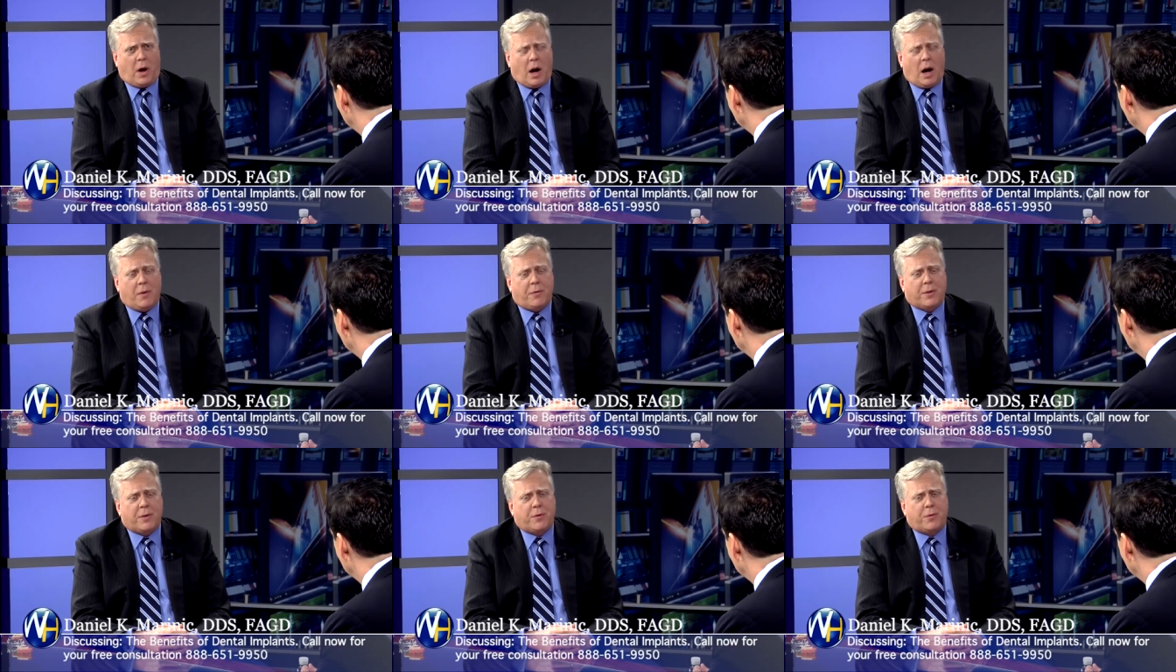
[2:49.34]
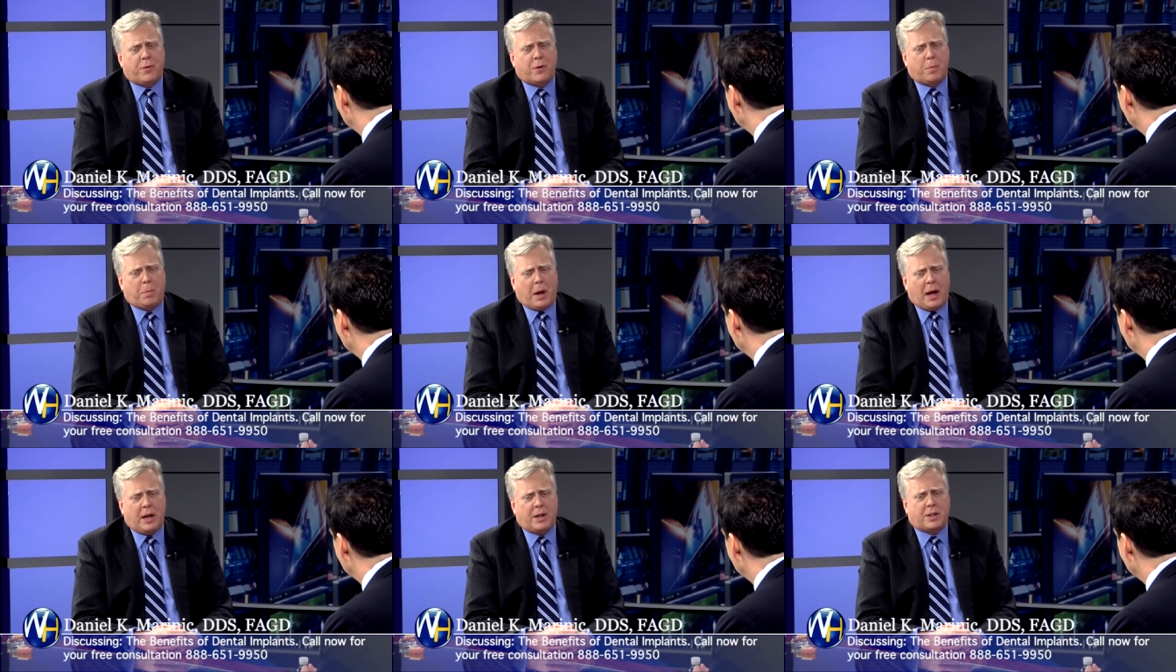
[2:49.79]
often for
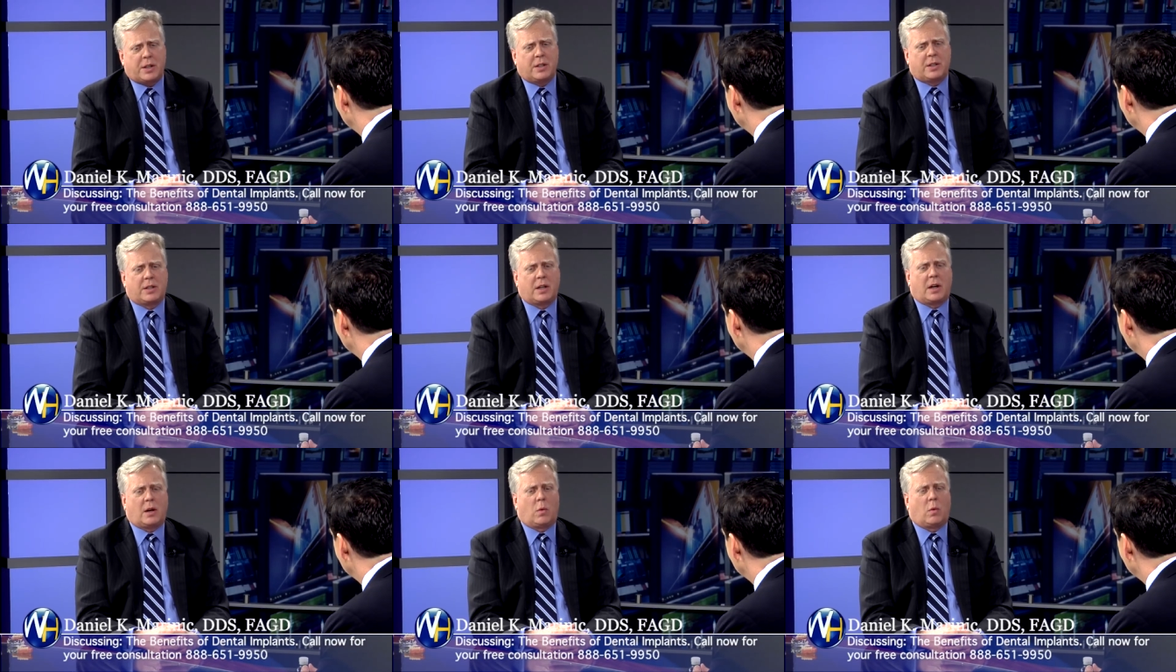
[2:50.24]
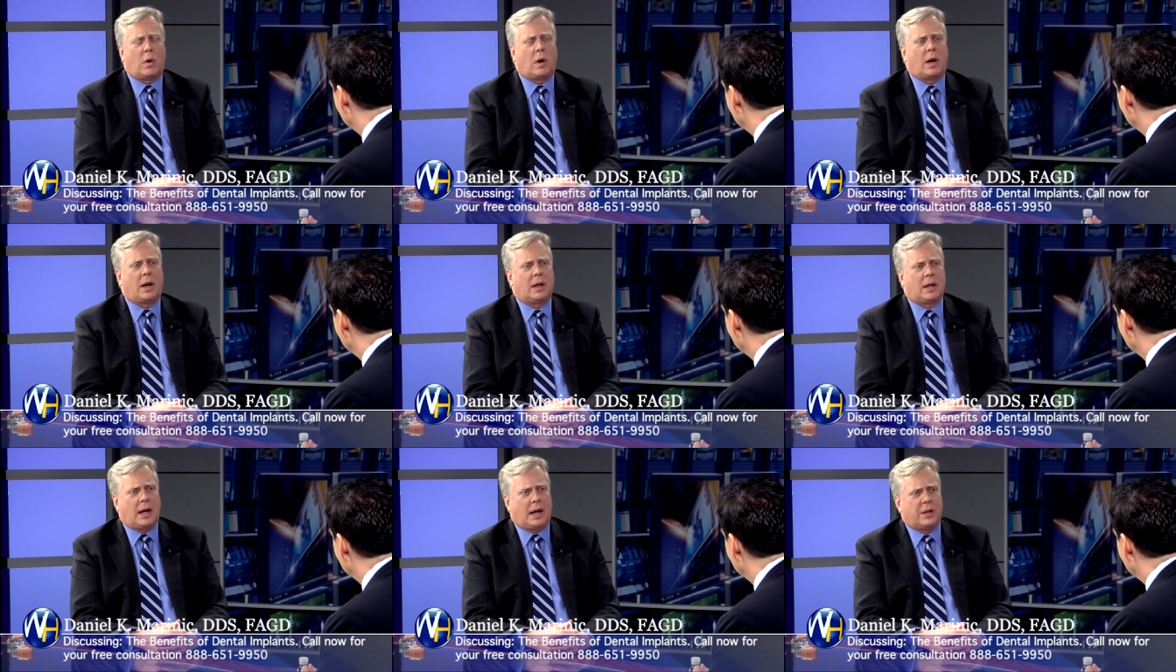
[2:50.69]
patients that are
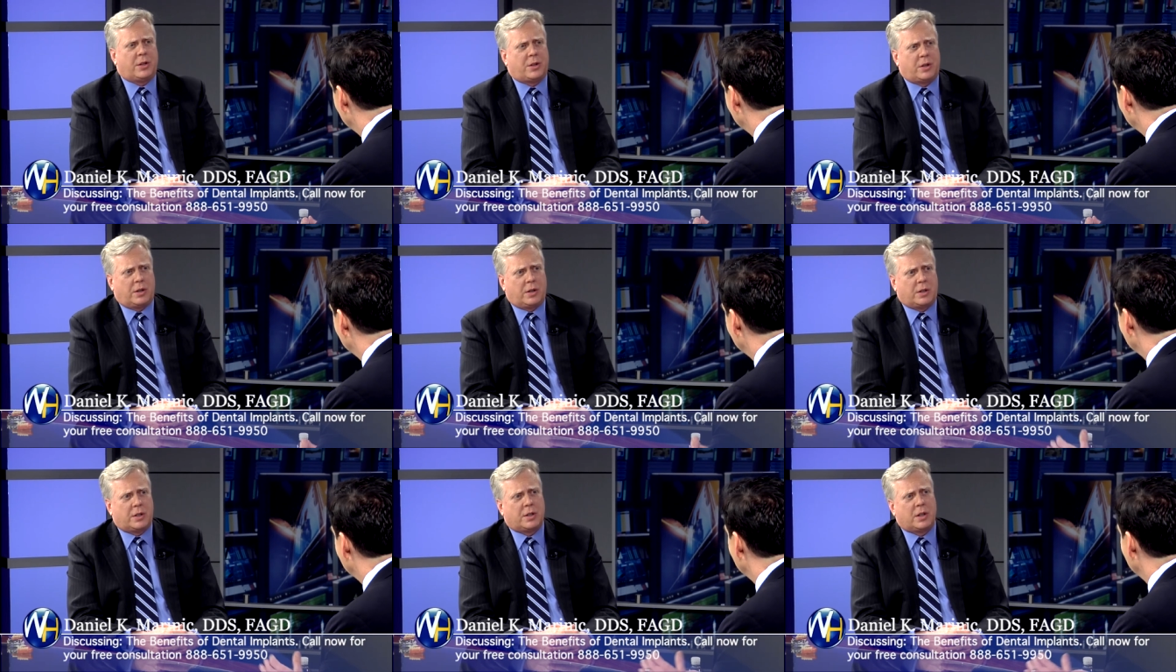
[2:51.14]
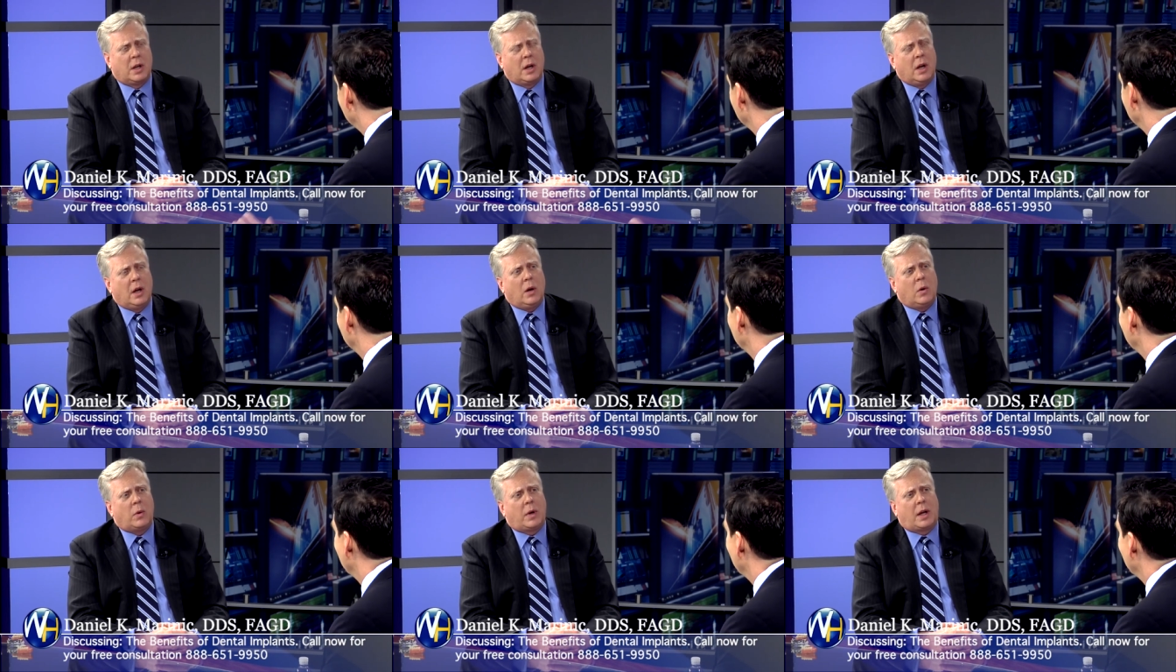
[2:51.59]
wearing dentures,
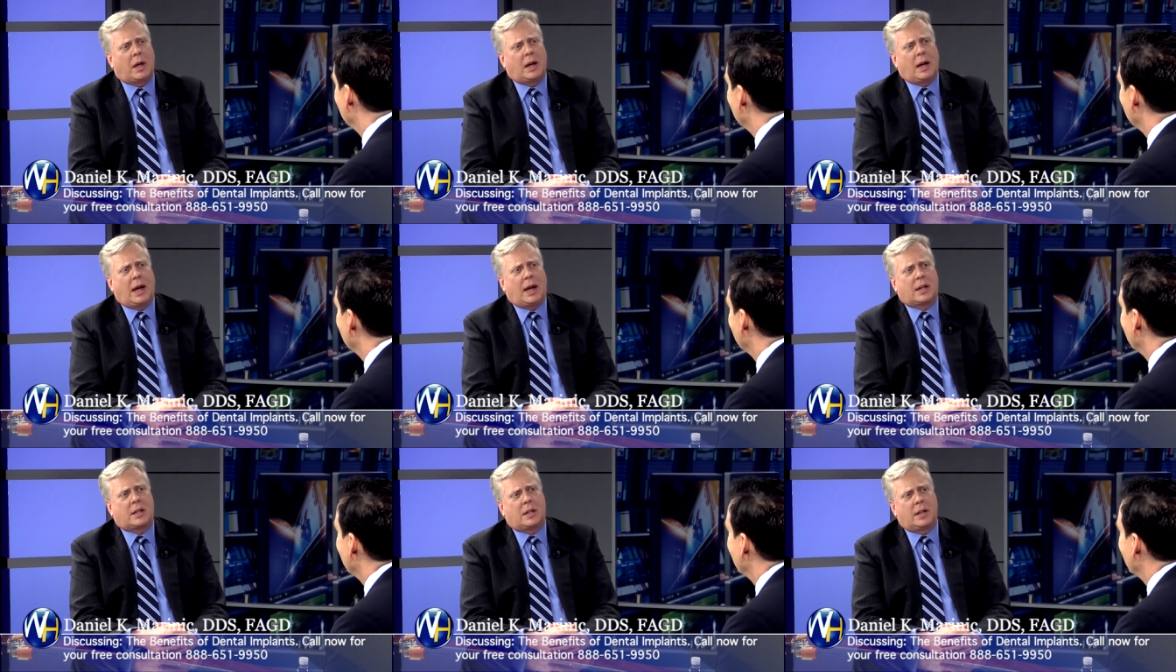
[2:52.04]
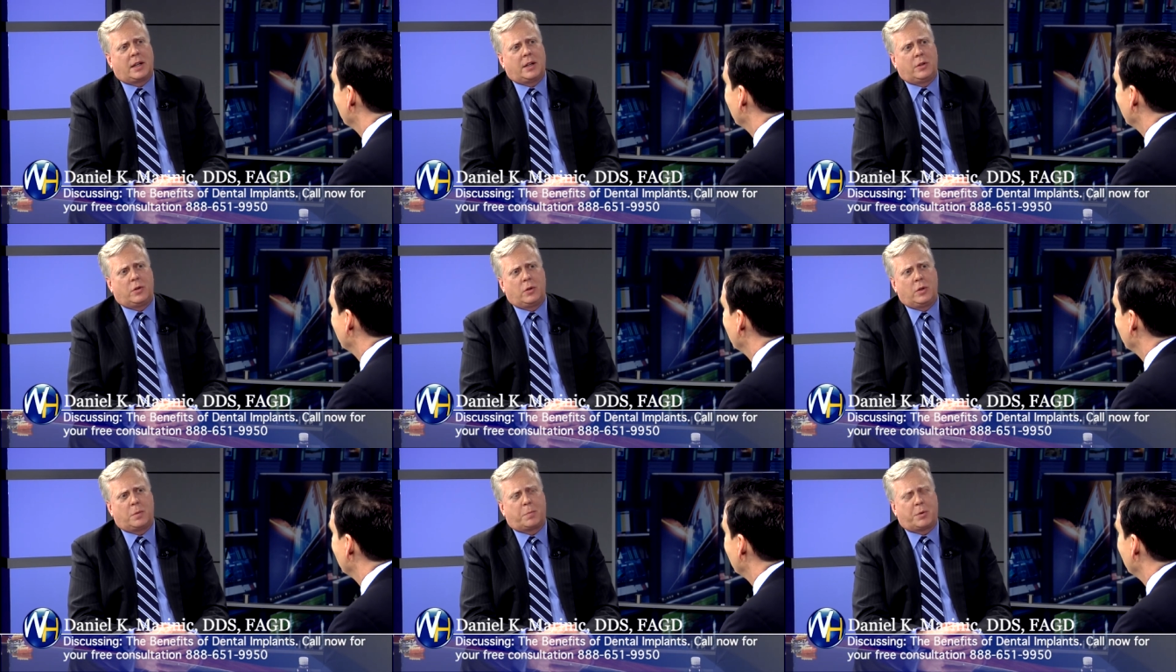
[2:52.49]
we can actually
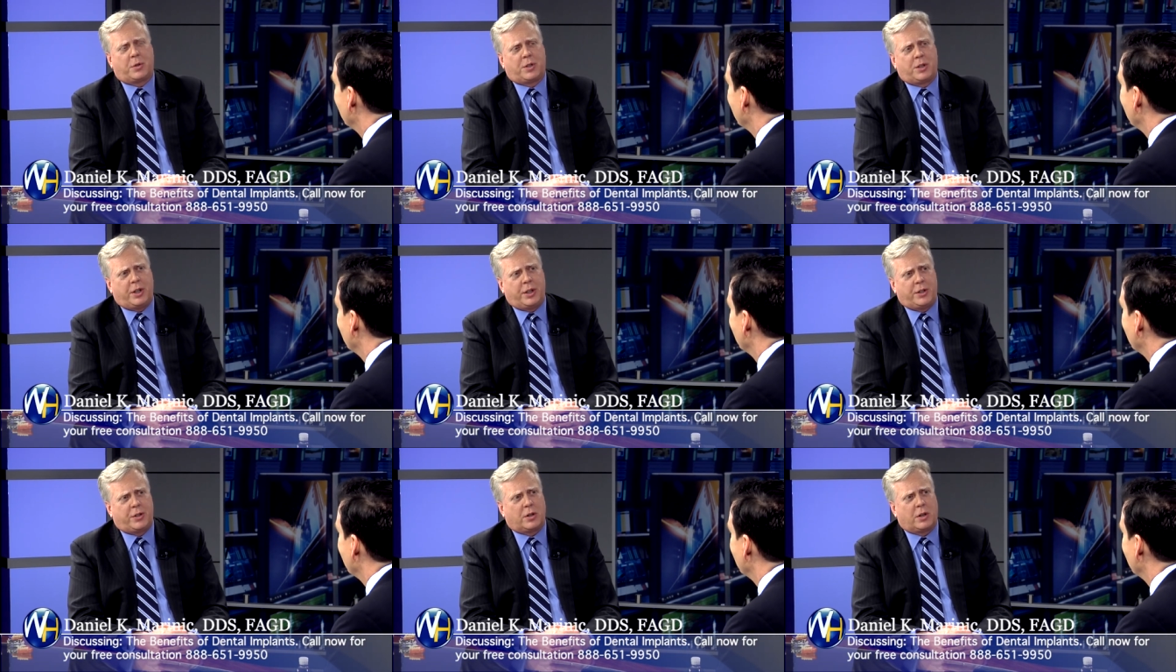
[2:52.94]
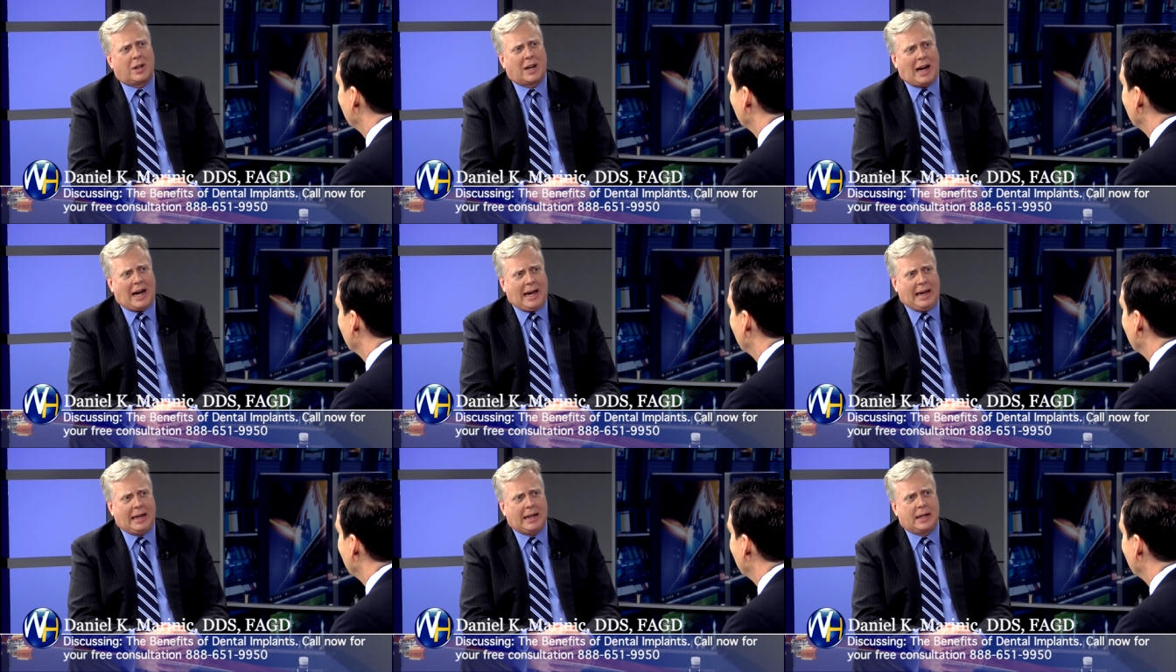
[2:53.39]
do the procedure
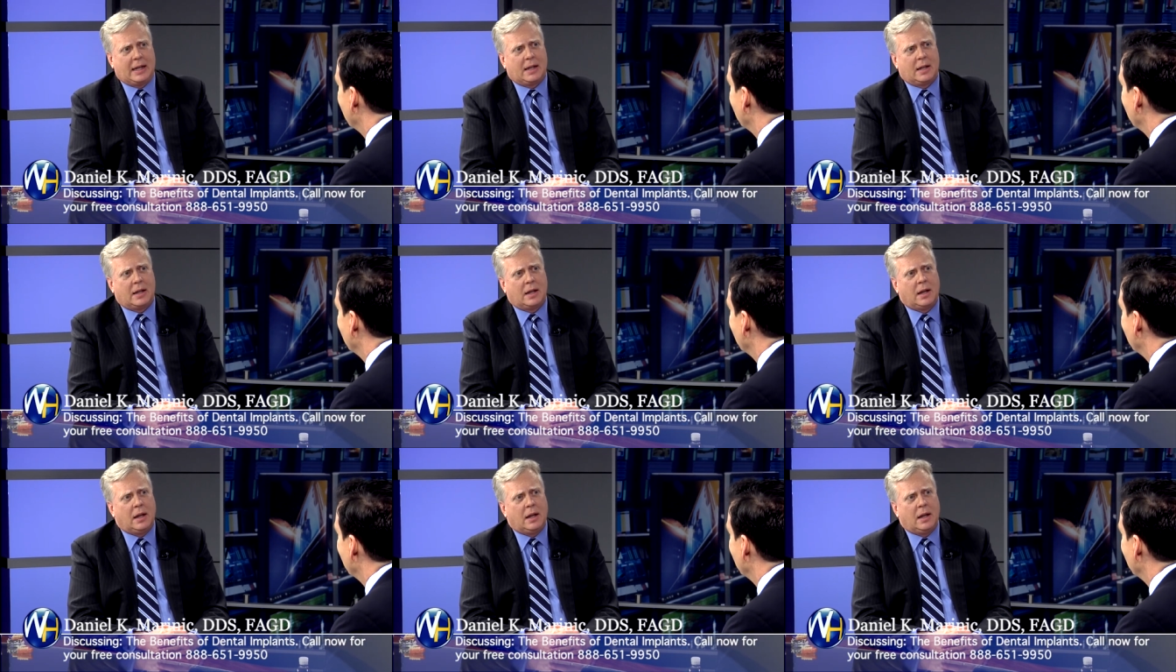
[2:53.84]
guided.